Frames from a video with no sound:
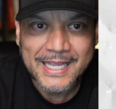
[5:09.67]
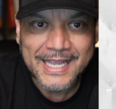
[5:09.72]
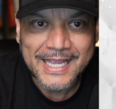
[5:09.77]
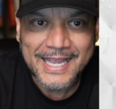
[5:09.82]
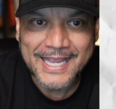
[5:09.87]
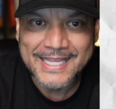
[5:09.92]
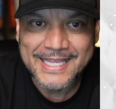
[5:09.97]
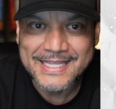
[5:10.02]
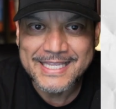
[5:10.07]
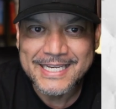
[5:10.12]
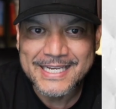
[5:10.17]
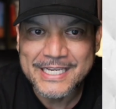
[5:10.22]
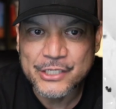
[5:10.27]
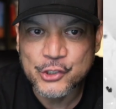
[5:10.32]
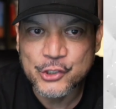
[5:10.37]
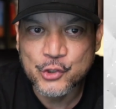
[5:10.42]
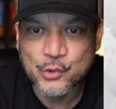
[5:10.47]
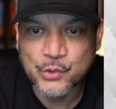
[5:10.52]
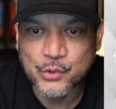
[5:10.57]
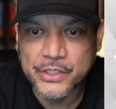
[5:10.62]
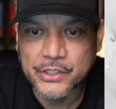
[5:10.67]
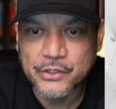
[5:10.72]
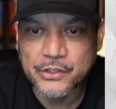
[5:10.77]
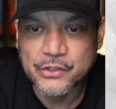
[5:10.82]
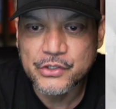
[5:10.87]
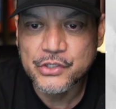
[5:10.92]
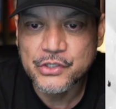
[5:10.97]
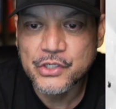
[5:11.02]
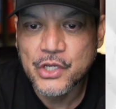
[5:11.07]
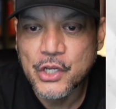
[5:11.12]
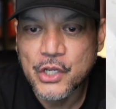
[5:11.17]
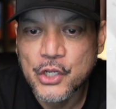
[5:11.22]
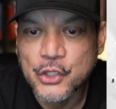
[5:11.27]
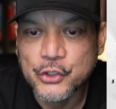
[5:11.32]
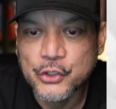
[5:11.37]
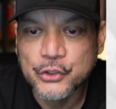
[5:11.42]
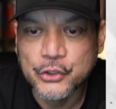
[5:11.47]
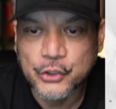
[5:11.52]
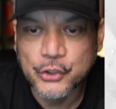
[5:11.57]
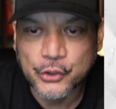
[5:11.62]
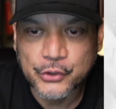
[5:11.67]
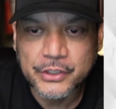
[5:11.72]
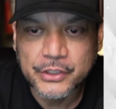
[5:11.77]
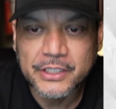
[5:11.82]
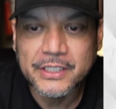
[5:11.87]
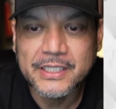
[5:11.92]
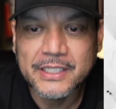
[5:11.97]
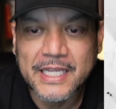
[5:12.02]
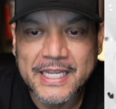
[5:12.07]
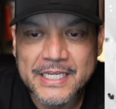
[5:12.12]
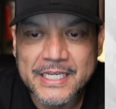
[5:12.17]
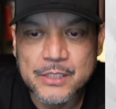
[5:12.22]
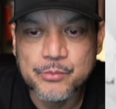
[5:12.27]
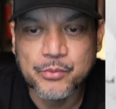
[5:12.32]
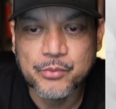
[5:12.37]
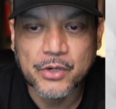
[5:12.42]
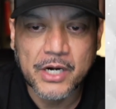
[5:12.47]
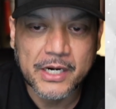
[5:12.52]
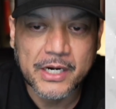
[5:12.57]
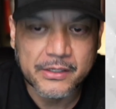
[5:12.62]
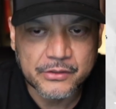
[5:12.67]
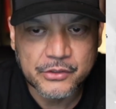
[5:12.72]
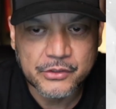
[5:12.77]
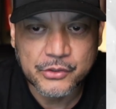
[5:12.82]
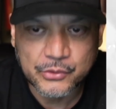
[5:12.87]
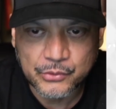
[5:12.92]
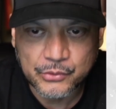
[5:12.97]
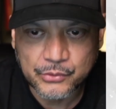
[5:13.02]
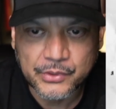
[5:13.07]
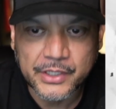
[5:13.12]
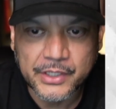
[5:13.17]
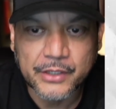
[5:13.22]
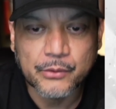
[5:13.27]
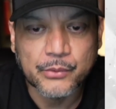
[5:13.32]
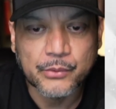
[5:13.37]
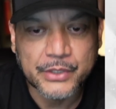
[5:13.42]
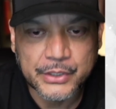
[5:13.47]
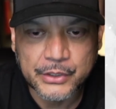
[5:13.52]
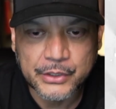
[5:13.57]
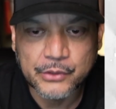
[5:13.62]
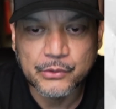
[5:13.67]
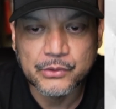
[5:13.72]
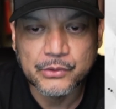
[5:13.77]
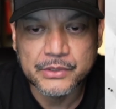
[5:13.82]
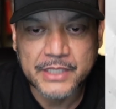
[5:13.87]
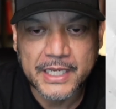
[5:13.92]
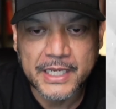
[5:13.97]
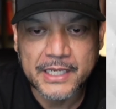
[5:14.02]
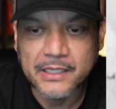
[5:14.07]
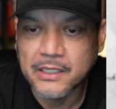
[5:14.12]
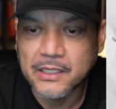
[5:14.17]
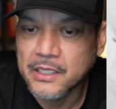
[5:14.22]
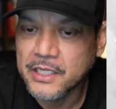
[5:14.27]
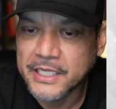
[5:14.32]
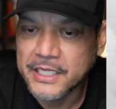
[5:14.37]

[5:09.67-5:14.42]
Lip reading: And then it triggers 30 days prior to their renewal date.